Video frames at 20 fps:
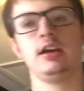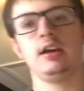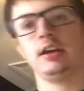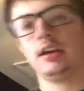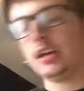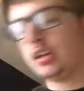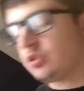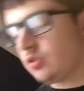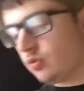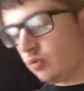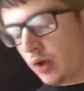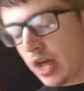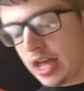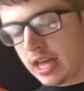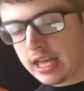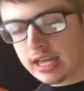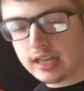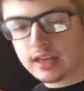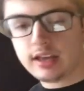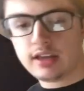Either
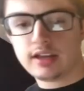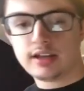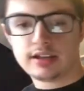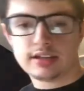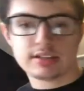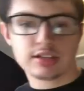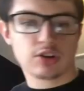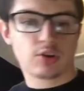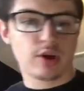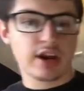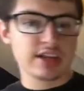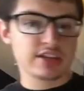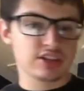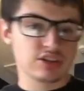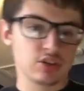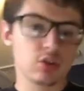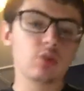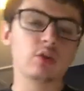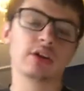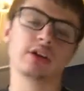way, it's a great
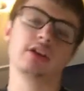story.